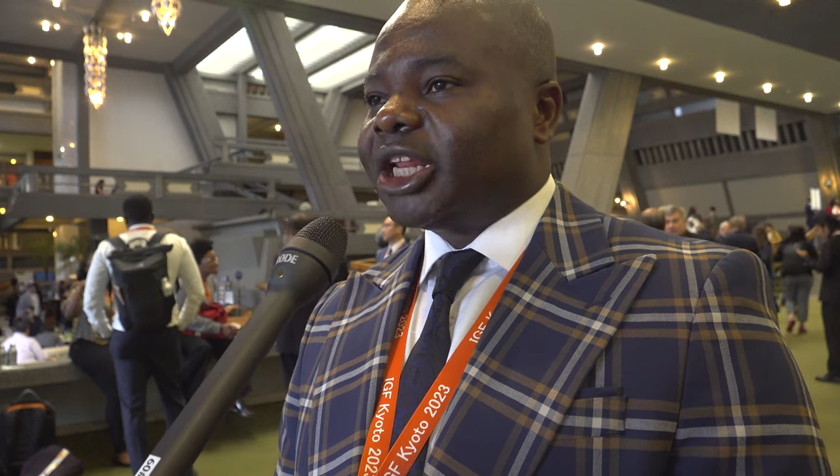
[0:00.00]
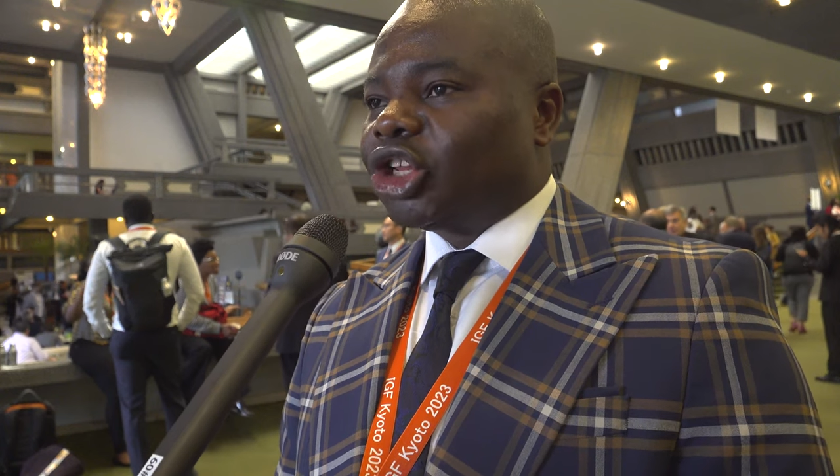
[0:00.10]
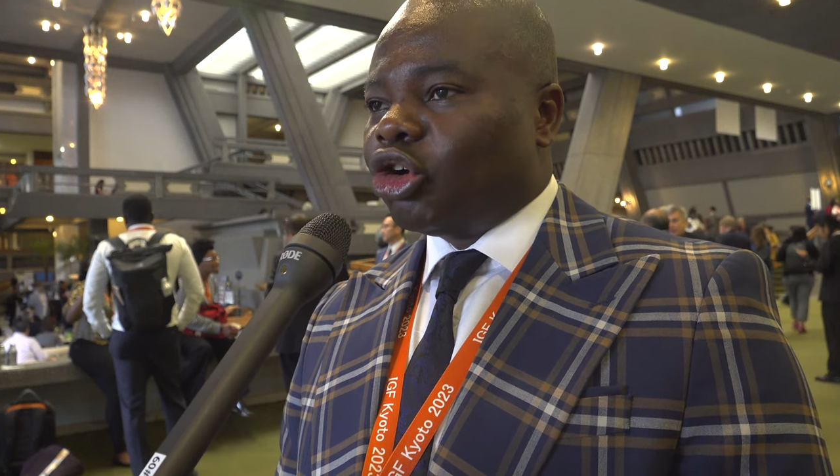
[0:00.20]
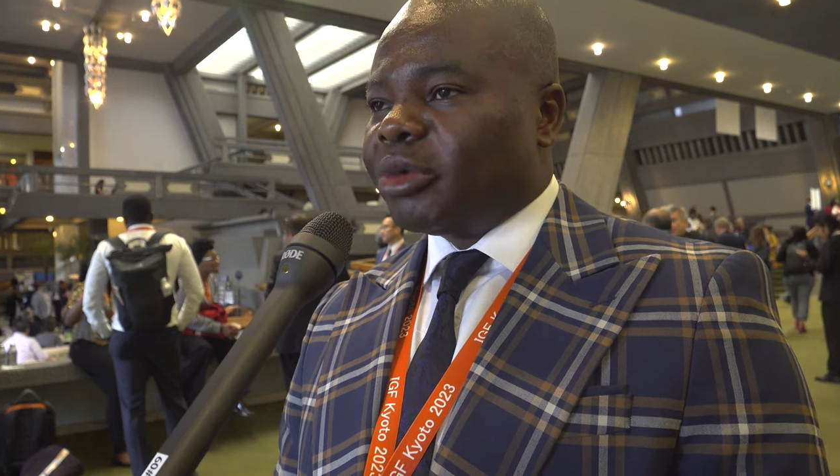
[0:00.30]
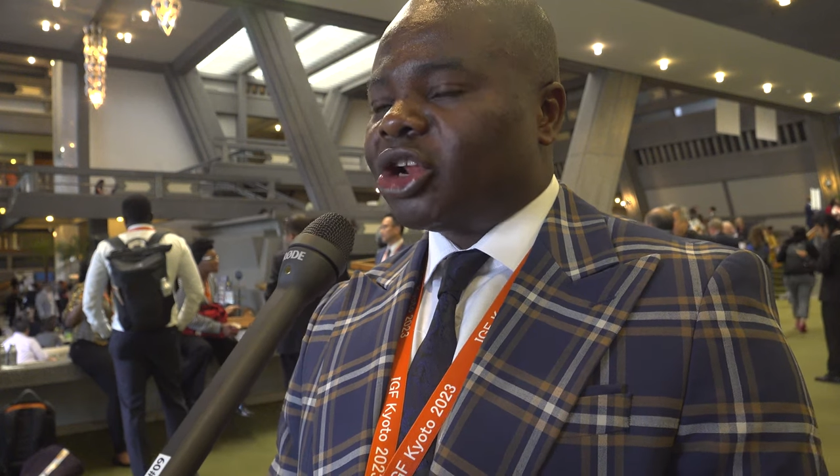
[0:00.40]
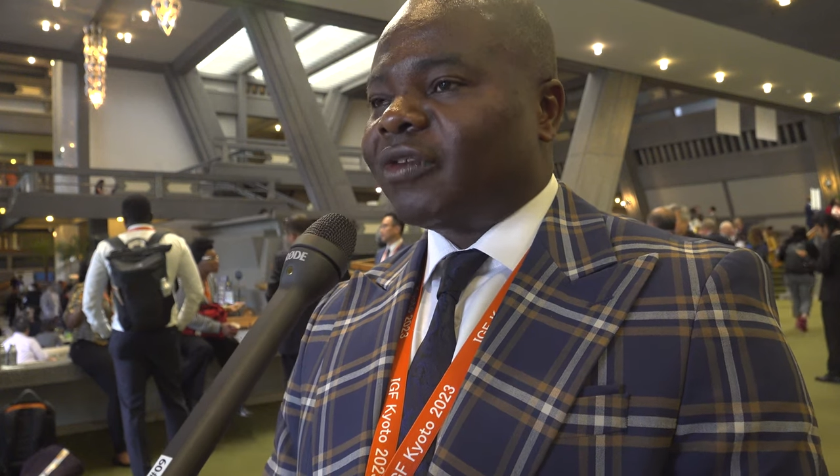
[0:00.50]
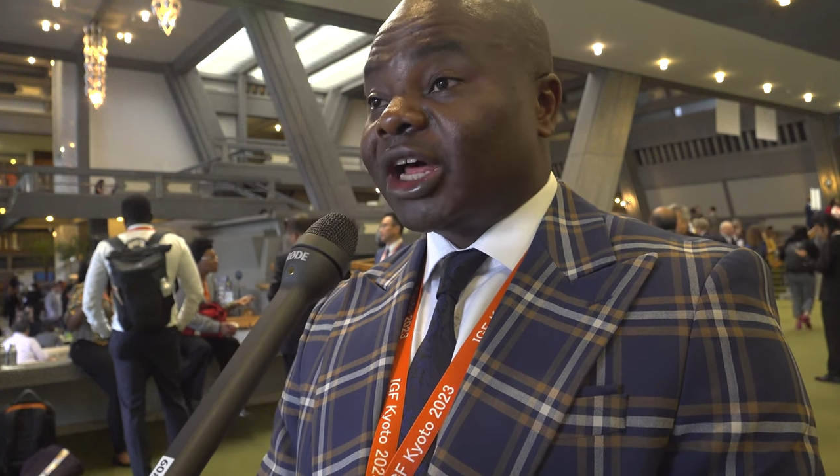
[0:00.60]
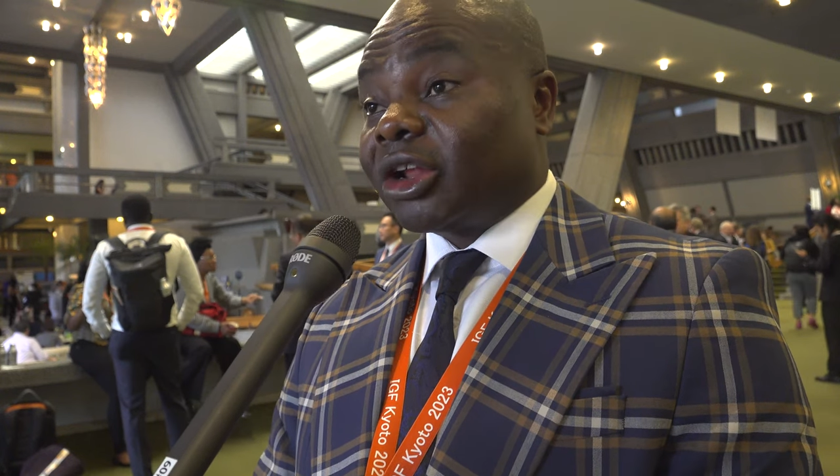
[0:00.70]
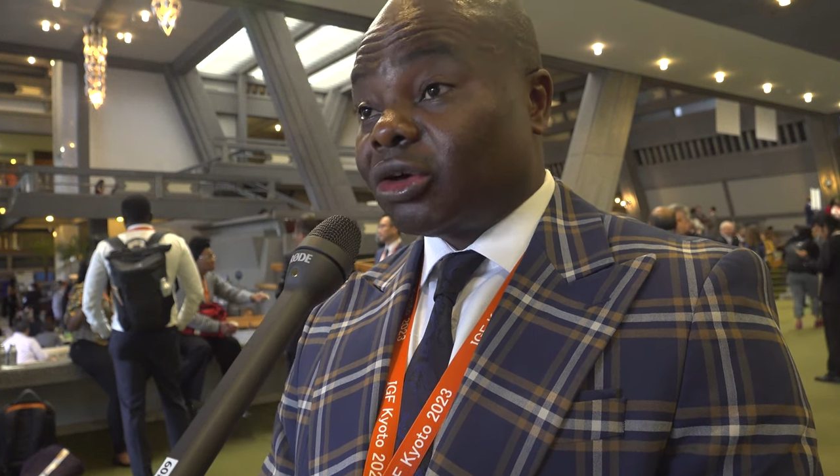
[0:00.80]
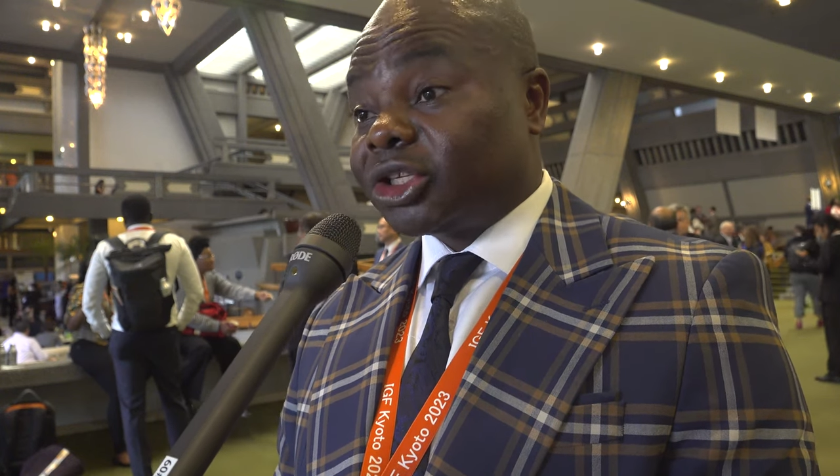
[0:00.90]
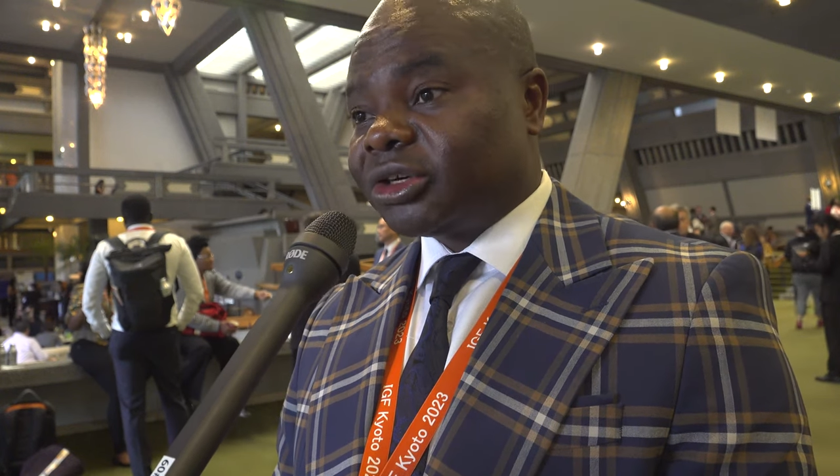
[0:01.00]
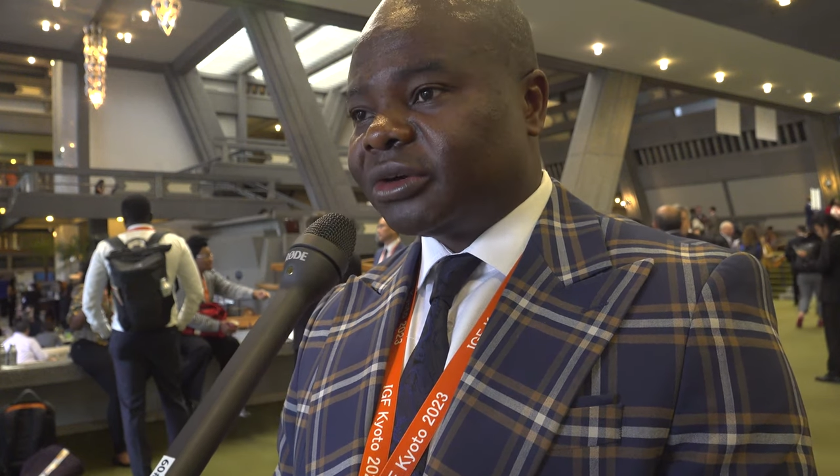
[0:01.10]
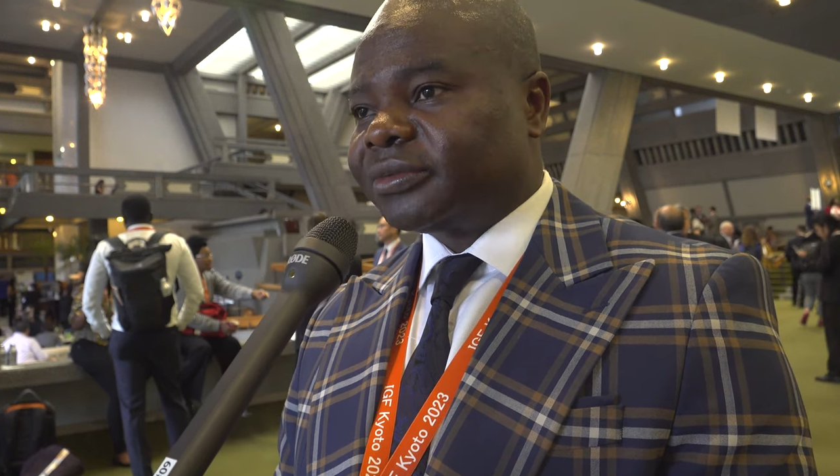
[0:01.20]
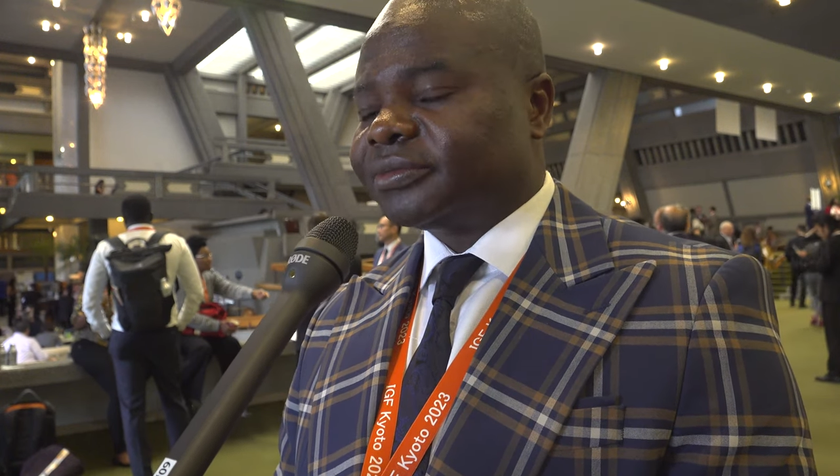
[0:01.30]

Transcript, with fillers: in the domain of agriculture.